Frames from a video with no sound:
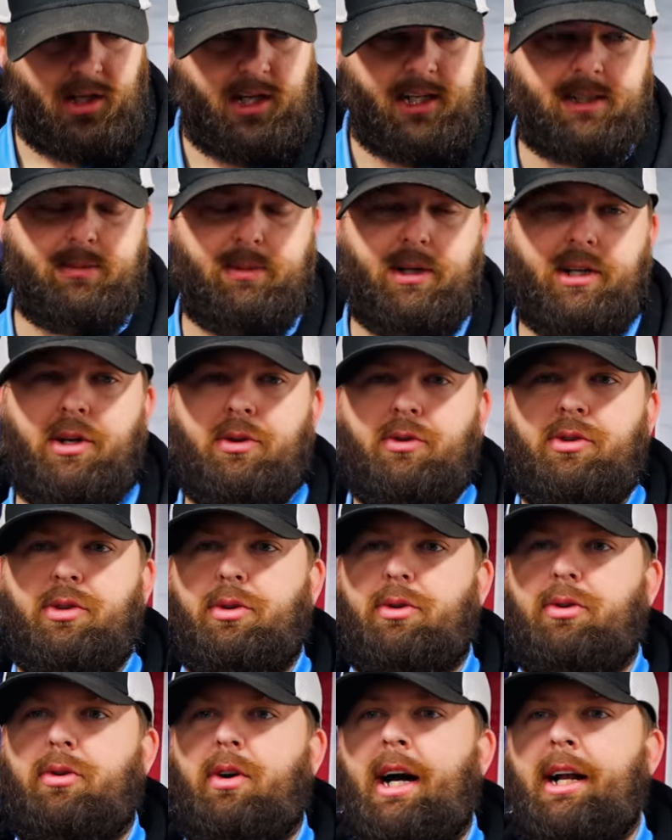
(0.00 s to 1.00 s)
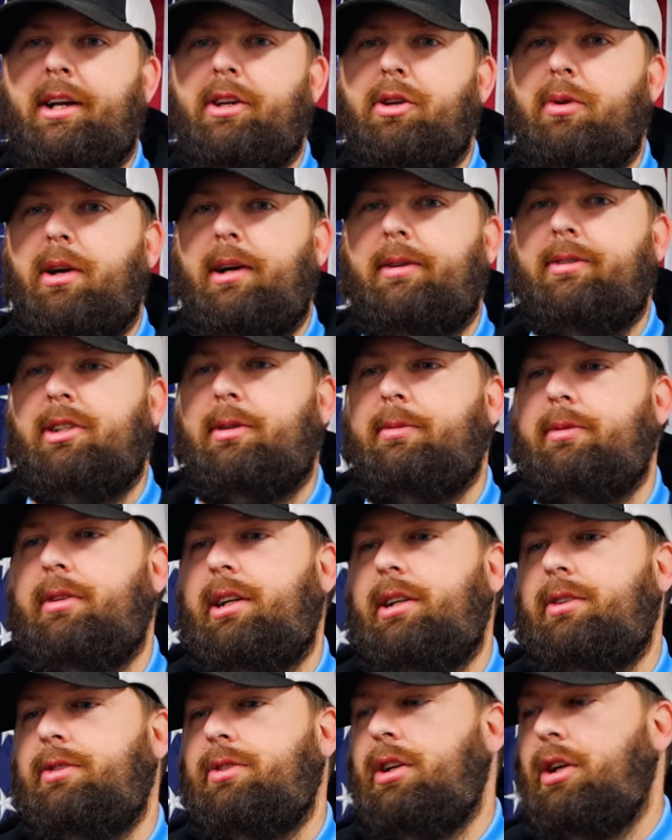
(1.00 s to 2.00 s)
that's my new tool. I do have something
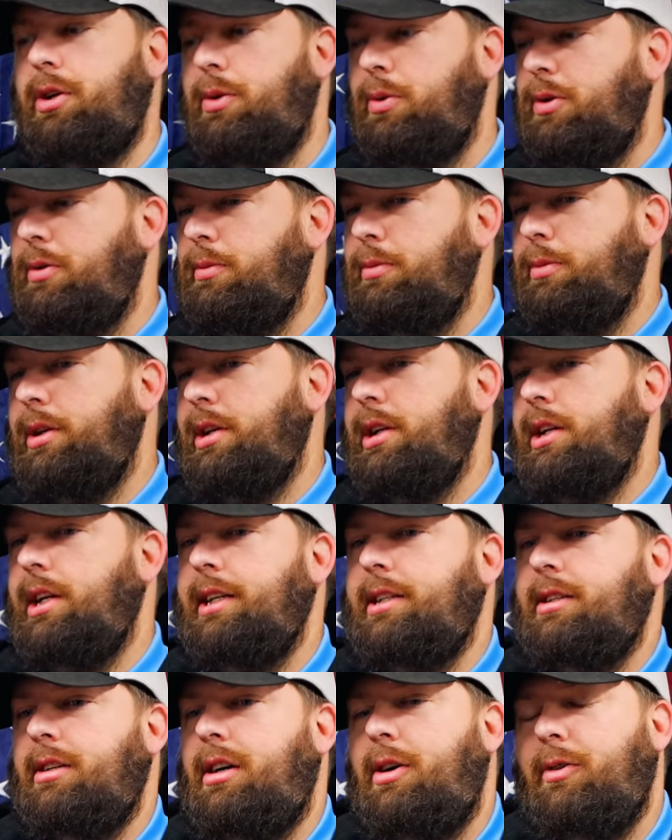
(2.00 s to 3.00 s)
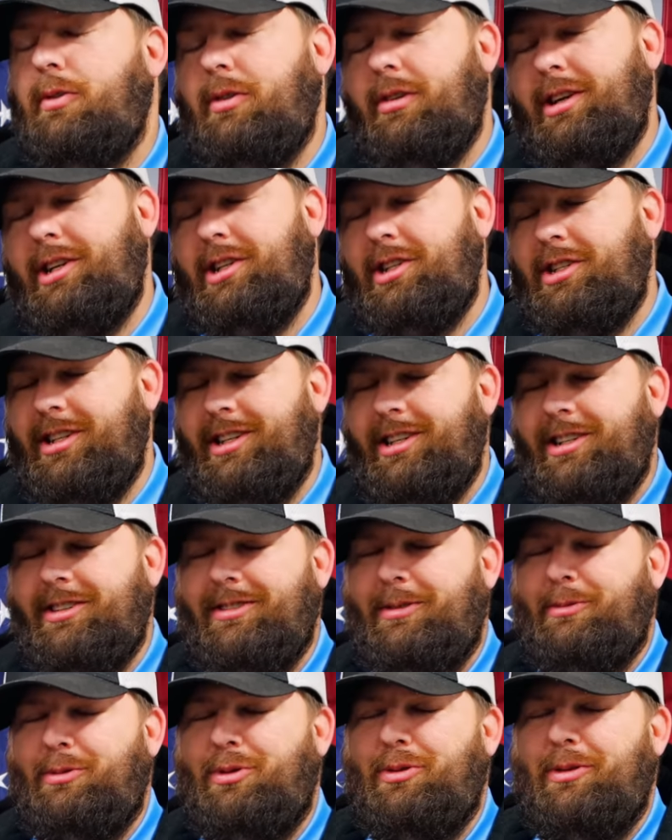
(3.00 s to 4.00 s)
else newer, but it's not released yet,
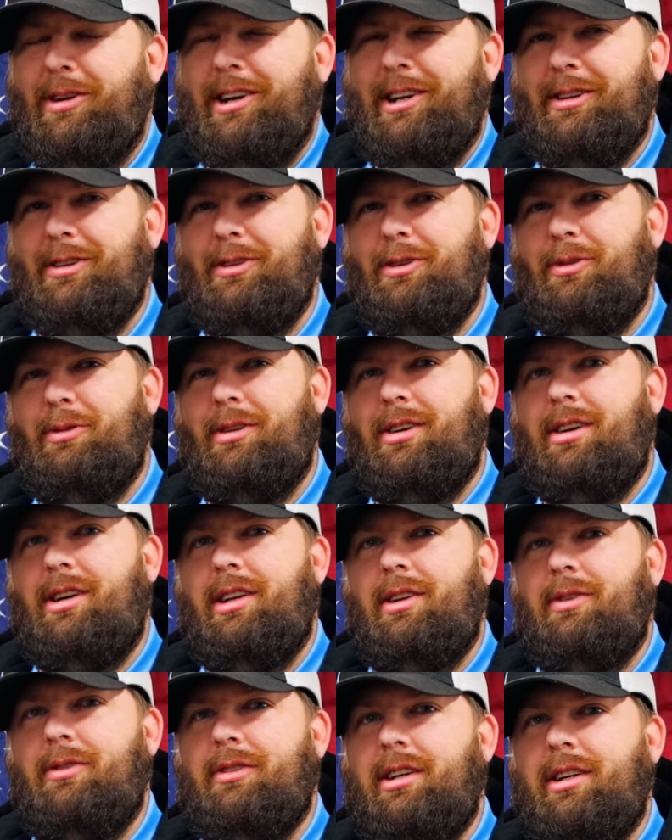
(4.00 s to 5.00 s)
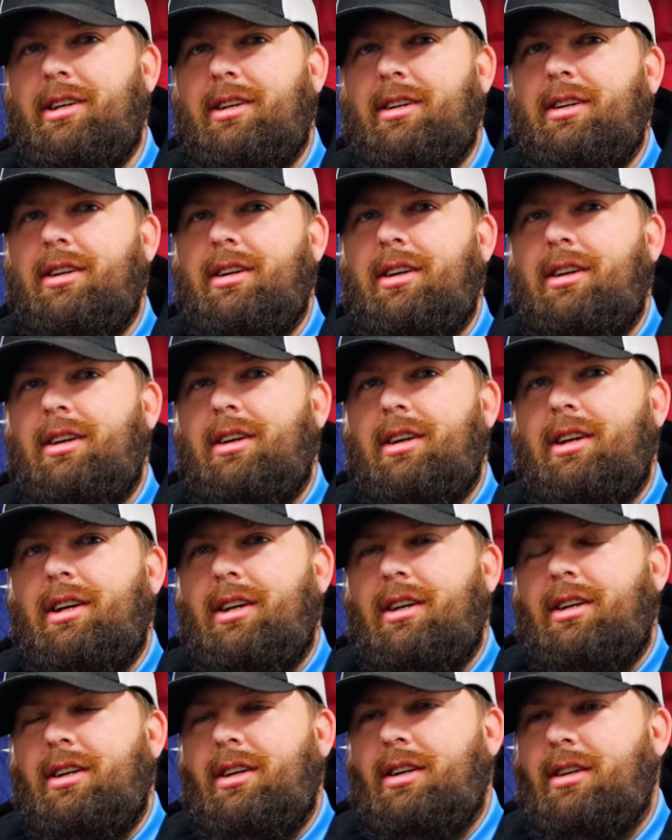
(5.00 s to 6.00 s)
so I'm gonna wait a little while on it. Okay.
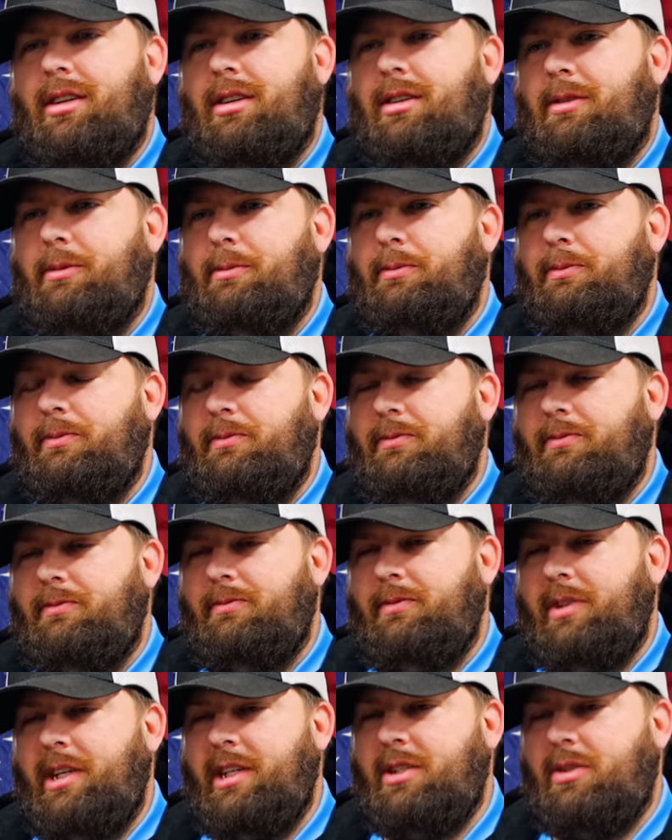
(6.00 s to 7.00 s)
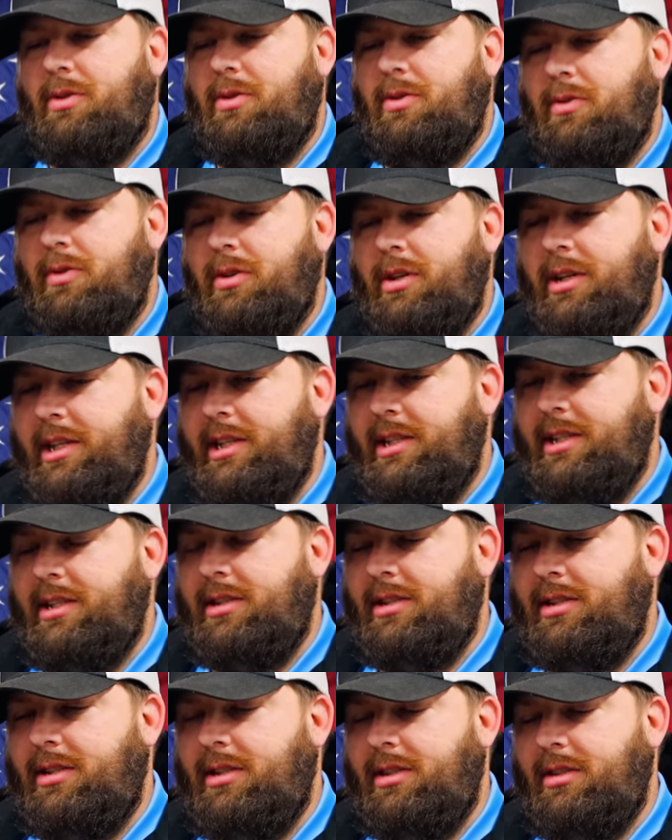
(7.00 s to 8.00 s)
Um, it's gonna
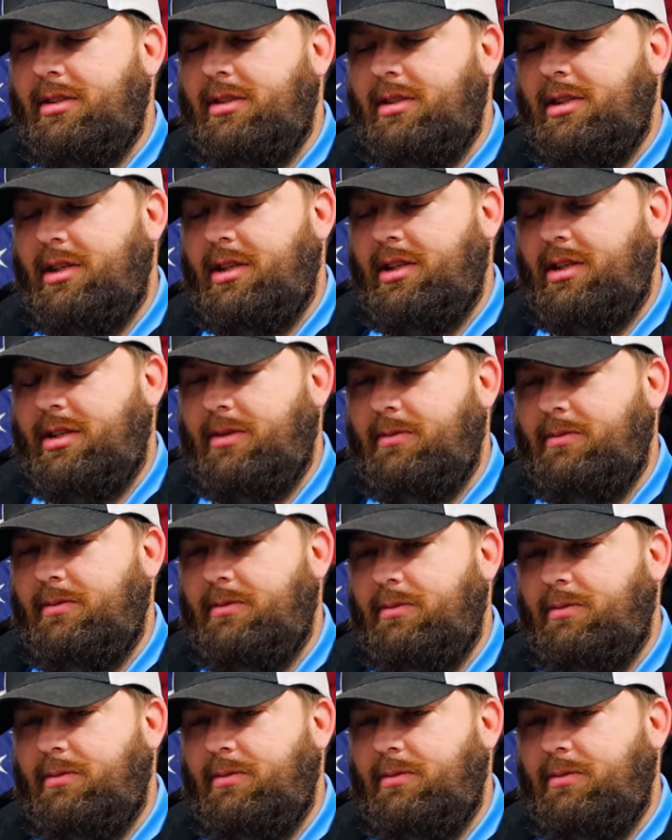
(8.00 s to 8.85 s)
release uh,